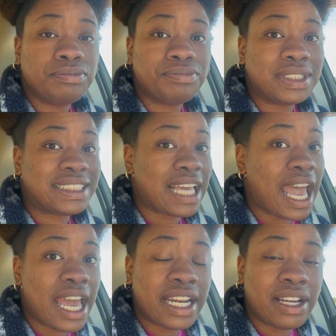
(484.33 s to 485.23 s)

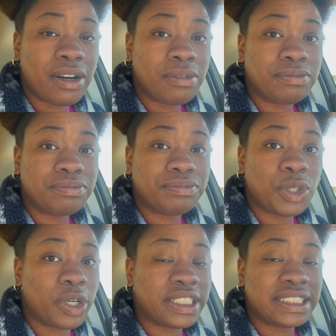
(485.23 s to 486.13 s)
Sign up
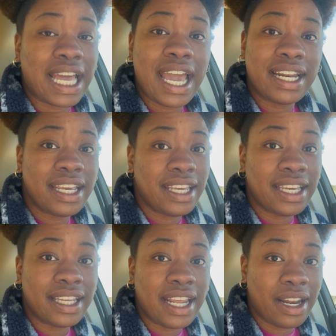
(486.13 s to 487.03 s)
or sign
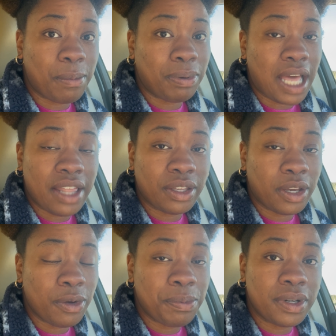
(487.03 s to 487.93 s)
in and apply the
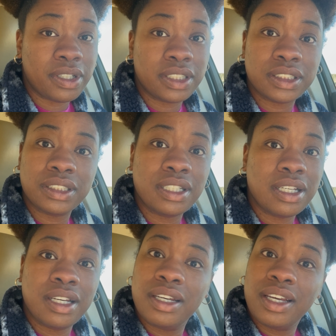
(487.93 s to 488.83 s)
coupons.
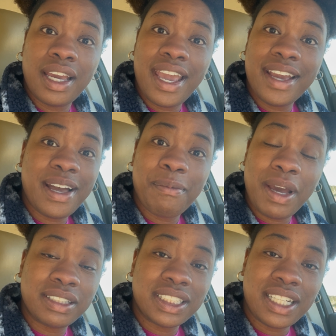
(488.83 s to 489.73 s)
And come
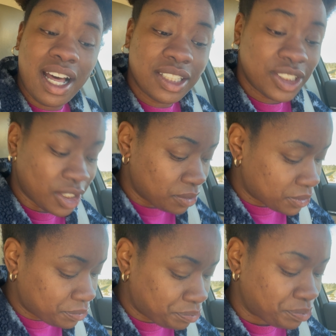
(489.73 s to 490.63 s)
out to Dollar General.
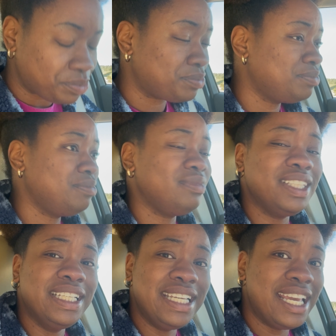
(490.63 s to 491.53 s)

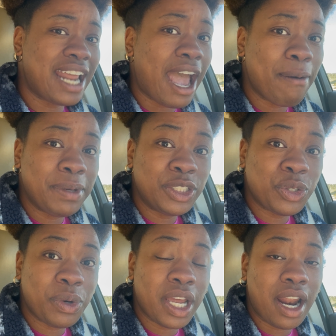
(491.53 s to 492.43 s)
And I'll be
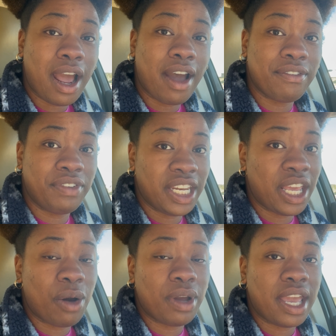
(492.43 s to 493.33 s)
doing a
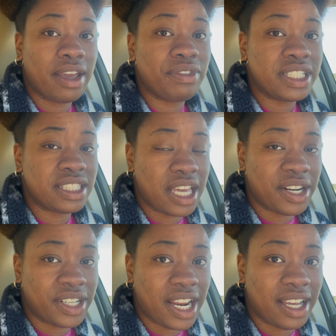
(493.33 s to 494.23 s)
video every
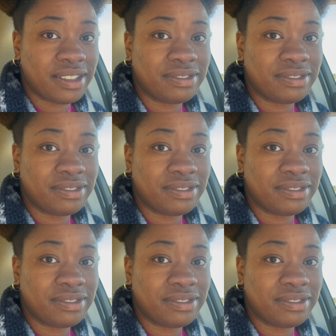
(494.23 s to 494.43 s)
Saturday.